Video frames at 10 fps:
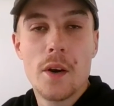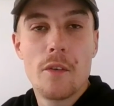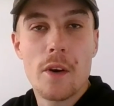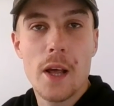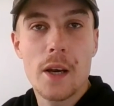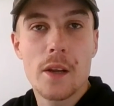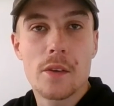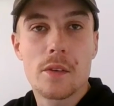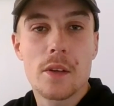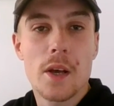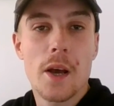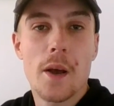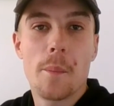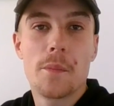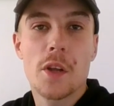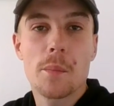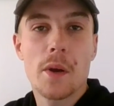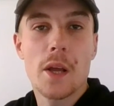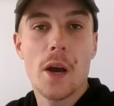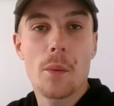relentless. Didn't
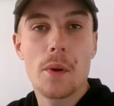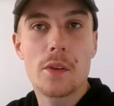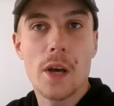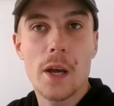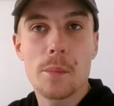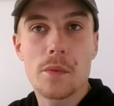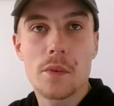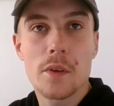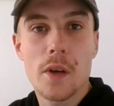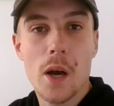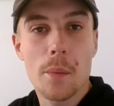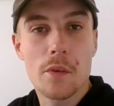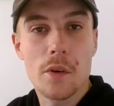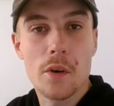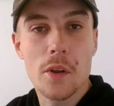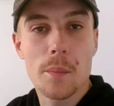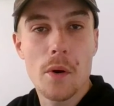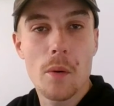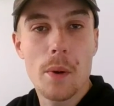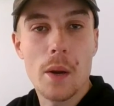matter how many times Arbuthnot got the
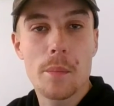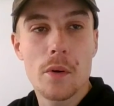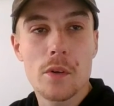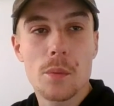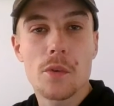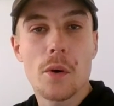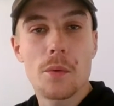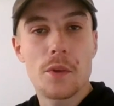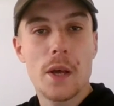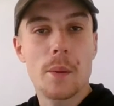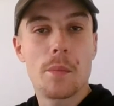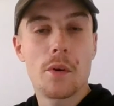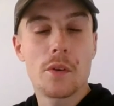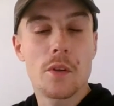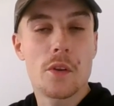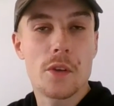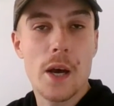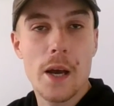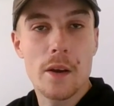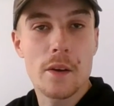ball back, Boulter was always there to put it to the other
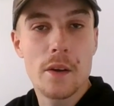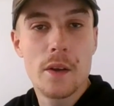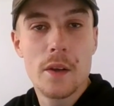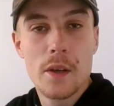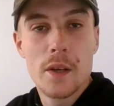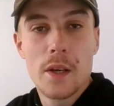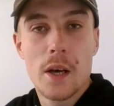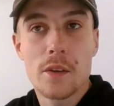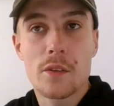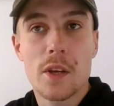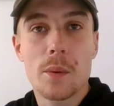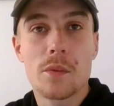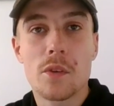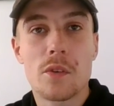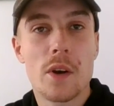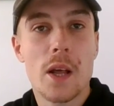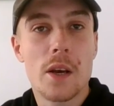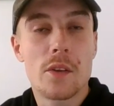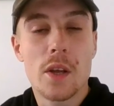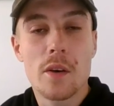side. And as I say, it was just a
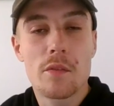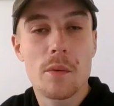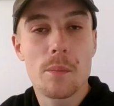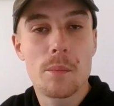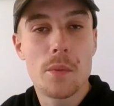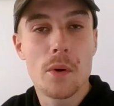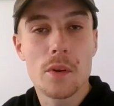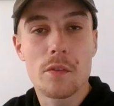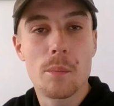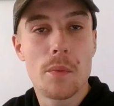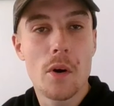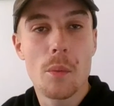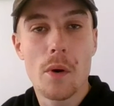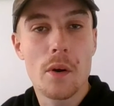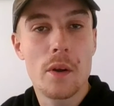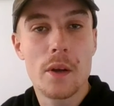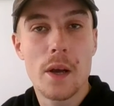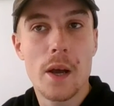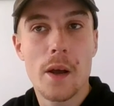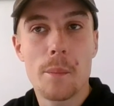relentless hitting from Boulter from ball one.
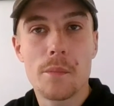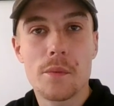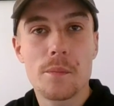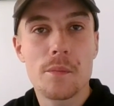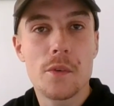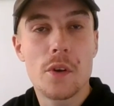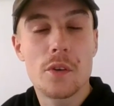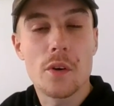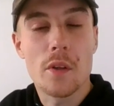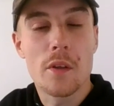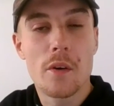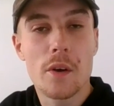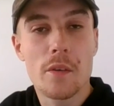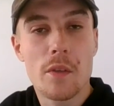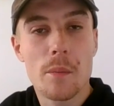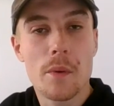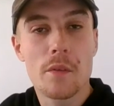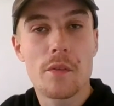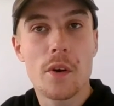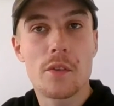She took authority of the
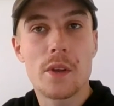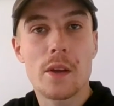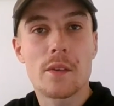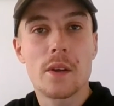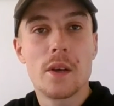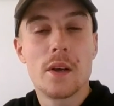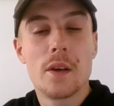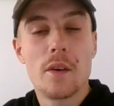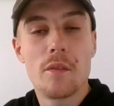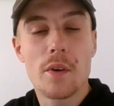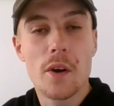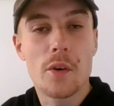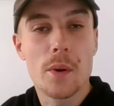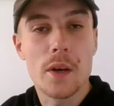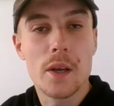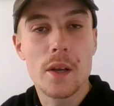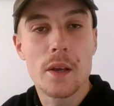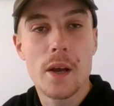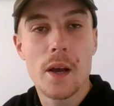first set very quickly,